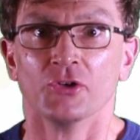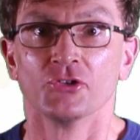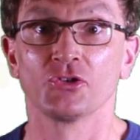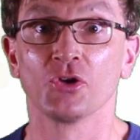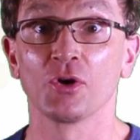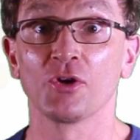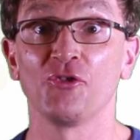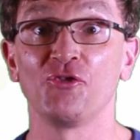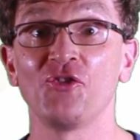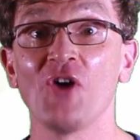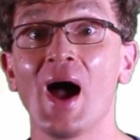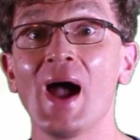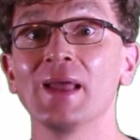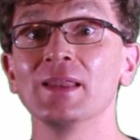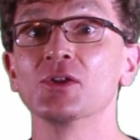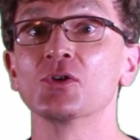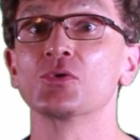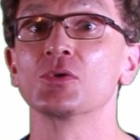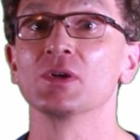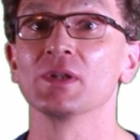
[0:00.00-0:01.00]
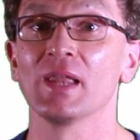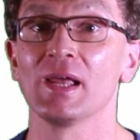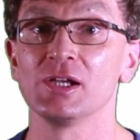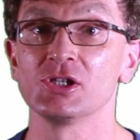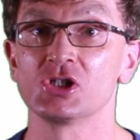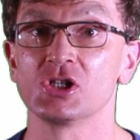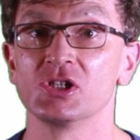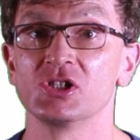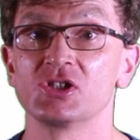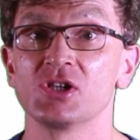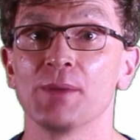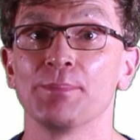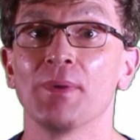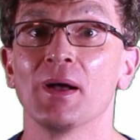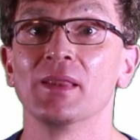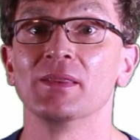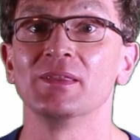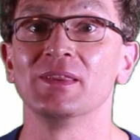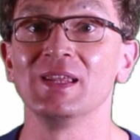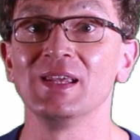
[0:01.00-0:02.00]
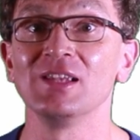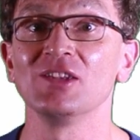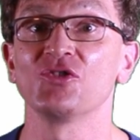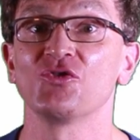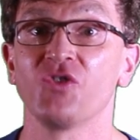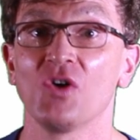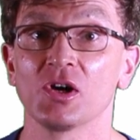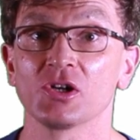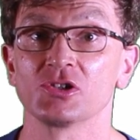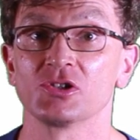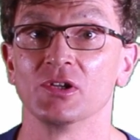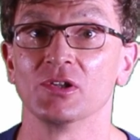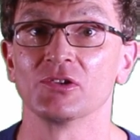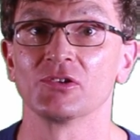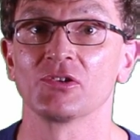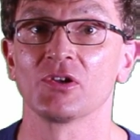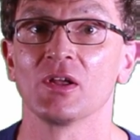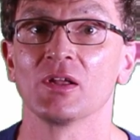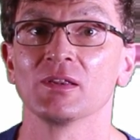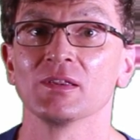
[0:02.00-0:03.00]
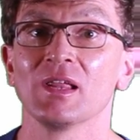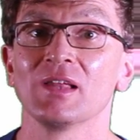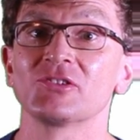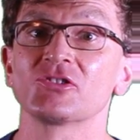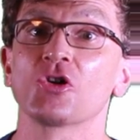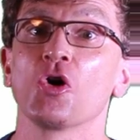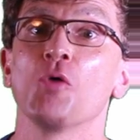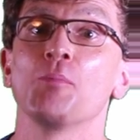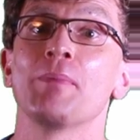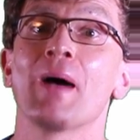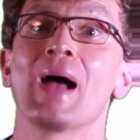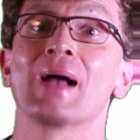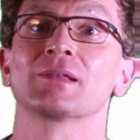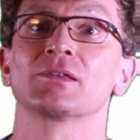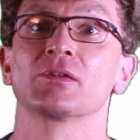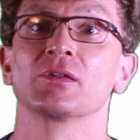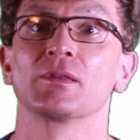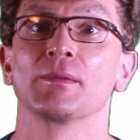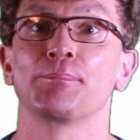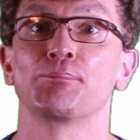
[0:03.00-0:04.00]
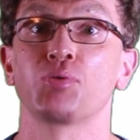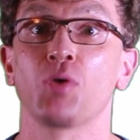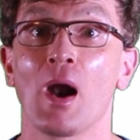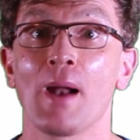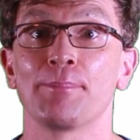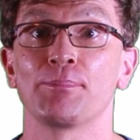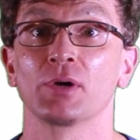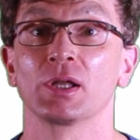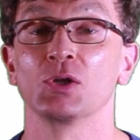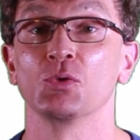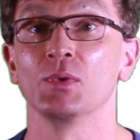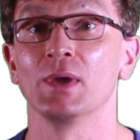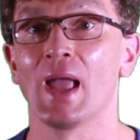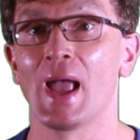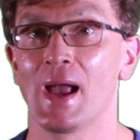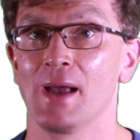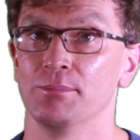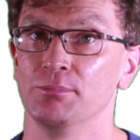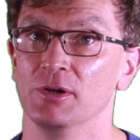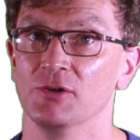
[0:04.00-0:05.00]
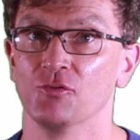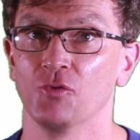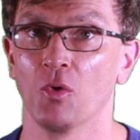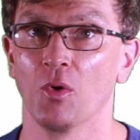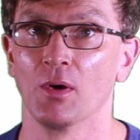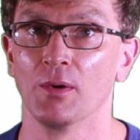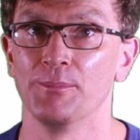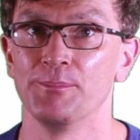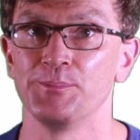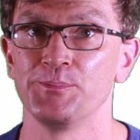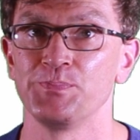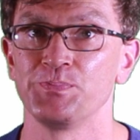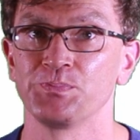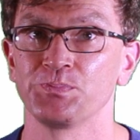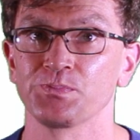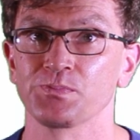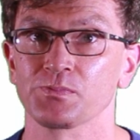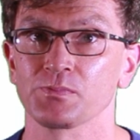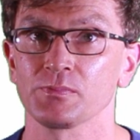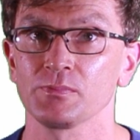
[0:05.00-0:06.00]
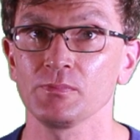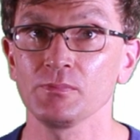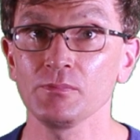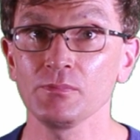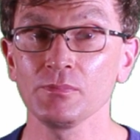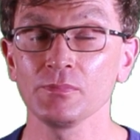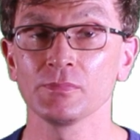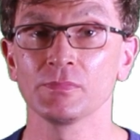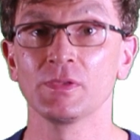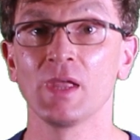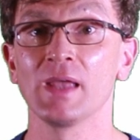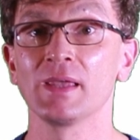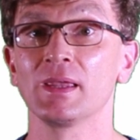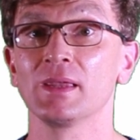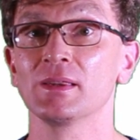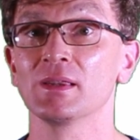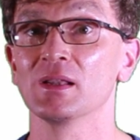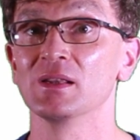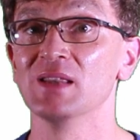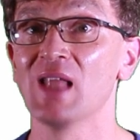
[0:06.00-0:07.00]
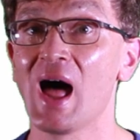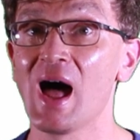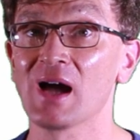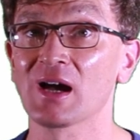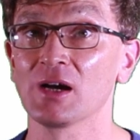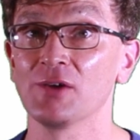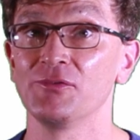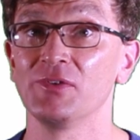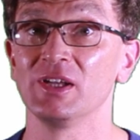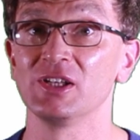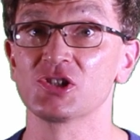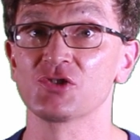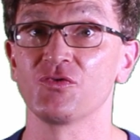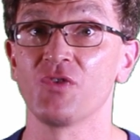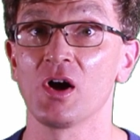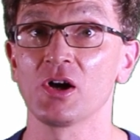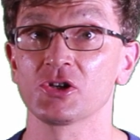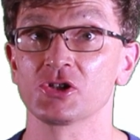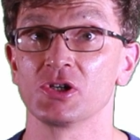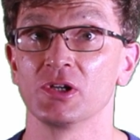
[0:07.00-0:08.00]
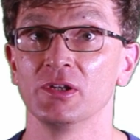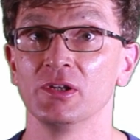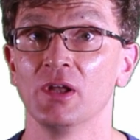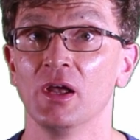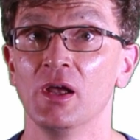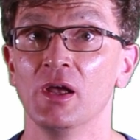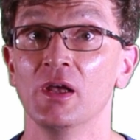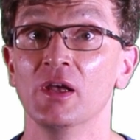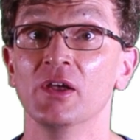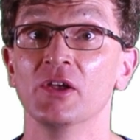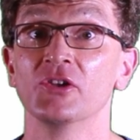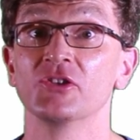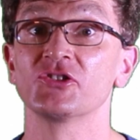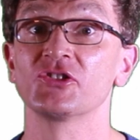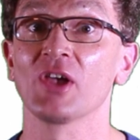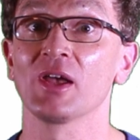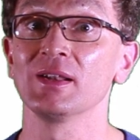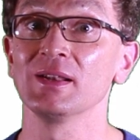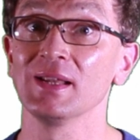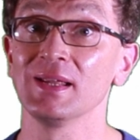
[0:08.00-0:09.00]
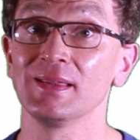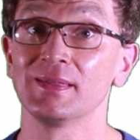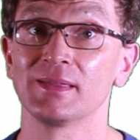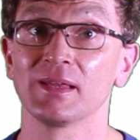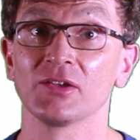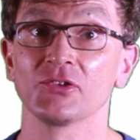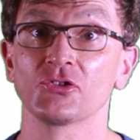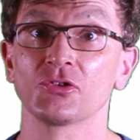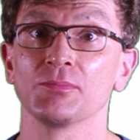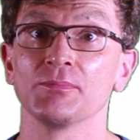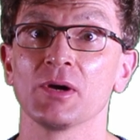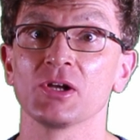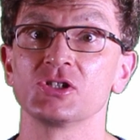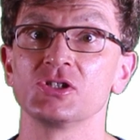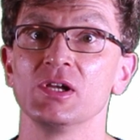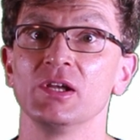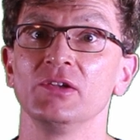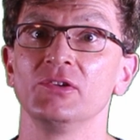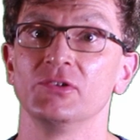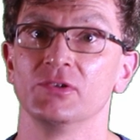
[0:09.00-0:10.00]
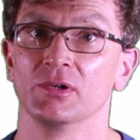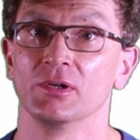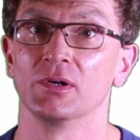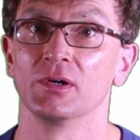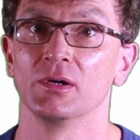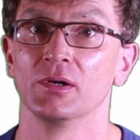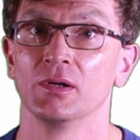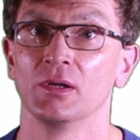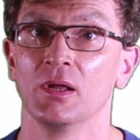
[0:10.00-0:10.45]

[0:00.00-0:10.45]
So to find the relationship on these functions, let's go back to the property we had before. Taking the log of each function, suddenly things are much easier.